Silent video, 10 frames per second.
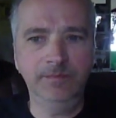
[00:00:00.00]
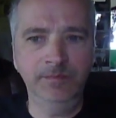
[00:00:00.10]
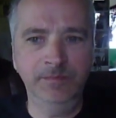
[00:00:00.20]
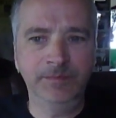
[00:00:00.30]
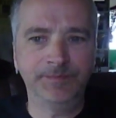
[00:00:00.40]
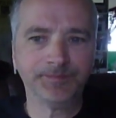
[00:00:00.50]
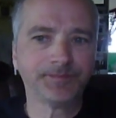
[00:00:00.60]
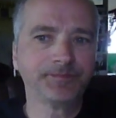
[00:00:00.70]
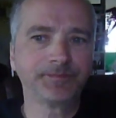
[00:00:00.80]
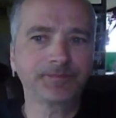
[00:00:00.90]

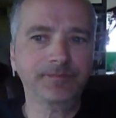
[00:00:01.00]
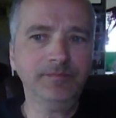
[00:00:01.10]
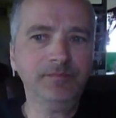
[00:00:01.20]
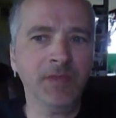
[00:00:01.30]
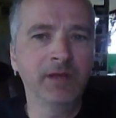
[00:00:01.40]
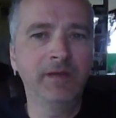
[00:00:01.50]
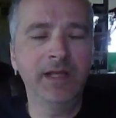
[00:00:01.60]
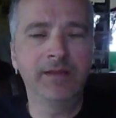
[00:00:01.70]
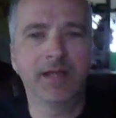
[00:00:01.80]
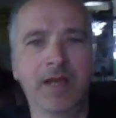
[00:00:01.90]
if
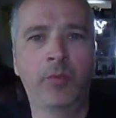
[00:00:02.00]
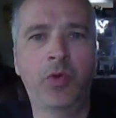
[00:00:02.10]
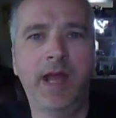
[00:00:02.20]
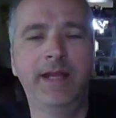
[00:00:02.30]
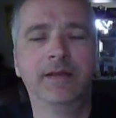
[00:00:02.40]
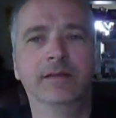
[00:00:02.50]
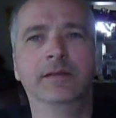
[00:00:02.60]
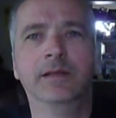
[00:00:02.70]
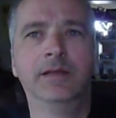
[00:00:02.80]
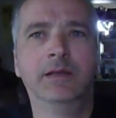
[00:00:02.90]
anything, I'm writing
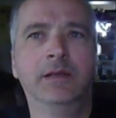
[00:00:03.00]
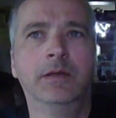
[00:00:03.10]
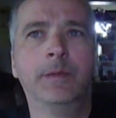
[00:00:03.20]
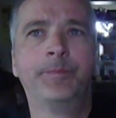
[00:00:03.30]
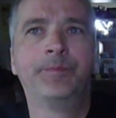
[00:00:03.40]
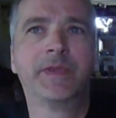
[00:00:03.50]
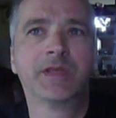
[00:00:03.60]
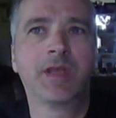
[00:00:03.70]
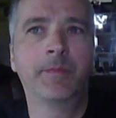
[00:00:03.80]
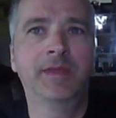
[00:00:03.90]

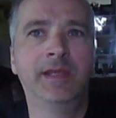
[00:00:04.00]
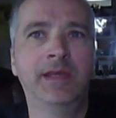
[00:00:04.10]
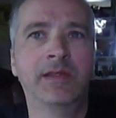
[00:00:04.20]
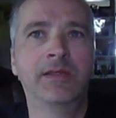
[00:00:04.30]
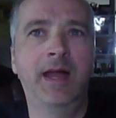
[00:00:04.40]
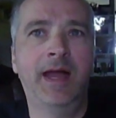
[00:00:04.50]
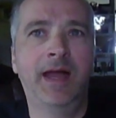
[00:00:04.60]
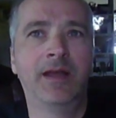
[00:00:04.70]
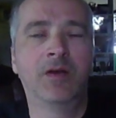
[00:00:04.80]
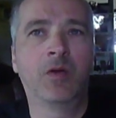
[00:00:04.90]
something
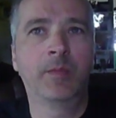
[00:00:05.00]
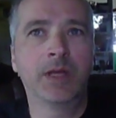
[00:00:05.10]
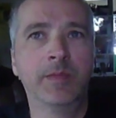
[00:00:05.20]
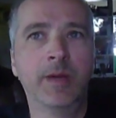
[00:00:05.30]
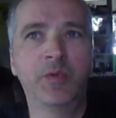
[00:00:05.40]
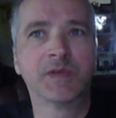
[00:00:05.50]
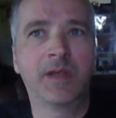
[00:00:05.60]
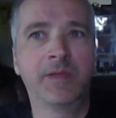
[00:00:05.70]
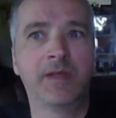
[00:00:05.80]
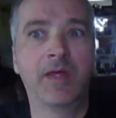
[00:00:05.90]
that, or I'm coming up with
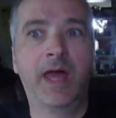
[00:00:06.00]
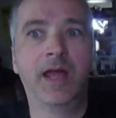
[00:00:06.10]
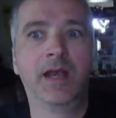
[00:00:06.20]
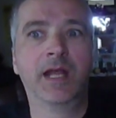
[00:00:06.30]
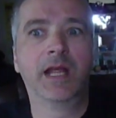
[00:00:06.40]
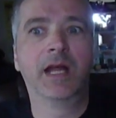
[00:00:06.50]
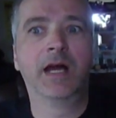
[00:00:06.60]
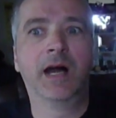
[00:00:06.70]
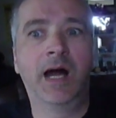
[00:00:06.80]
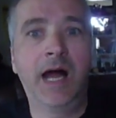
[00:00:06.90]
something that
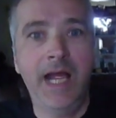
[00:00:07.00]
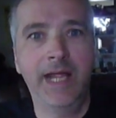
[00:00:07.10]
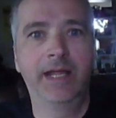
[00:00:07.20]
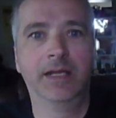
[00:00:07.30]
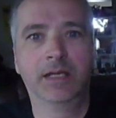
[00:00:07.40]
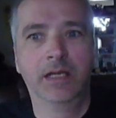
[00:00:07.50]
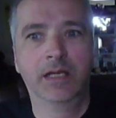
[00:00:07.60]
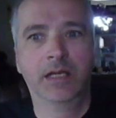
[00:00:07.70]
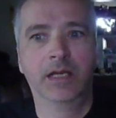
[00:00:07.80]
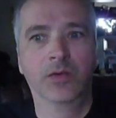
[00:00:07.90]
I,
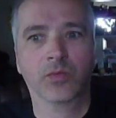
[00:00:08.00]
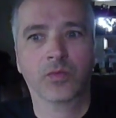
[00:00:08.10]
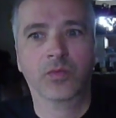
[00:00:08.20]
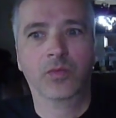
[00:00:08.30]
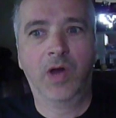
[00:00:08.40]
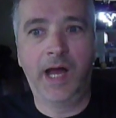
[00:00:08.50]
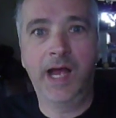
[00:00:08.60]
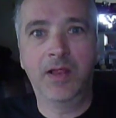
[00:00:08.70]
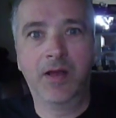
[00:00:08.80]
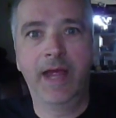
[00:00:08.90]

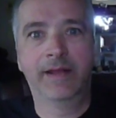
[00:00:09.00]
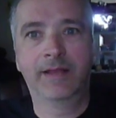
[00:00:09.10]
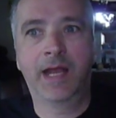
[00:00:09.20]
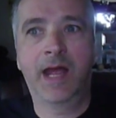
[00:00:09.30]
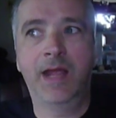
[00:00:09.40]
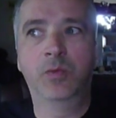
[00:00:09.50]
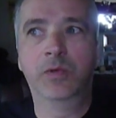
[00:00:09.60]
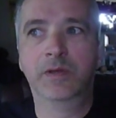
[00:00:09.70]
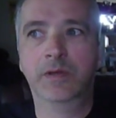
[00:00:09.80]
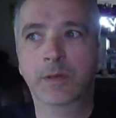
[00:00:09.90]
I like, that I
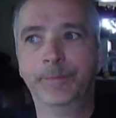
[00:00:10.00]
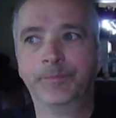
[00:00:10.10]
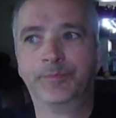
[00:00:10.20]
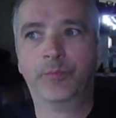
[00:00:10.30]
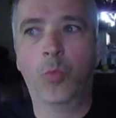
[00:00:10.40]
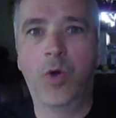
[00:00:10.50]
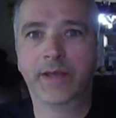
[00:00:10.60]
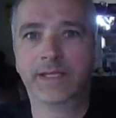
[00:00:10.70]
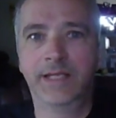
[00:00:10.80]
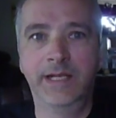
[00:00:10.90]
would
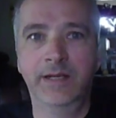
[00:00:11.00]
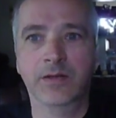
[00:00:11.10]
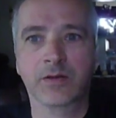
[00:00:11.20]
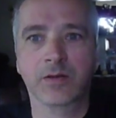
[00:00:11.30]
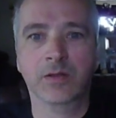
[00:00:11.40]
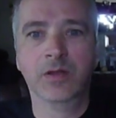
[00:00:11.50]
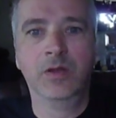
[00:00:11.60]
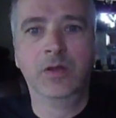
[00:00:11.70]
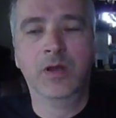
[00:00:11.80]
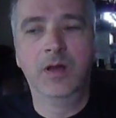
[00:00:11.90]
want to hear
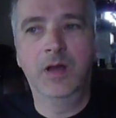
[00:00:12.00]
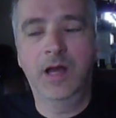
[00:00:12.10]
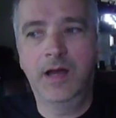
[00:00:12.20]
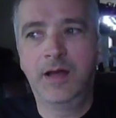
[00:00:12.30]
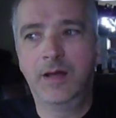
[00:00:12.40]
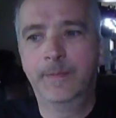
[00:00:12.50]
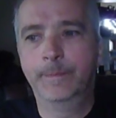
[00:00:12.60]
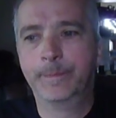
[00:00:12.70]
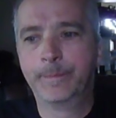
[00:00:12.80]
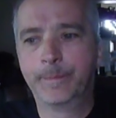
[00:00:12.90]

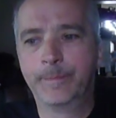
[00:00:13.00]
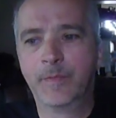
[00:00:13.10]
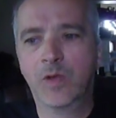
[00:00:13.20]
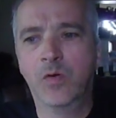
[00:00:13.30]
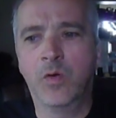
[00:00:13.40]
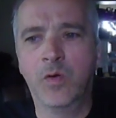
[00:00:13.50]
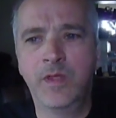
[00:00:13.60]
um, or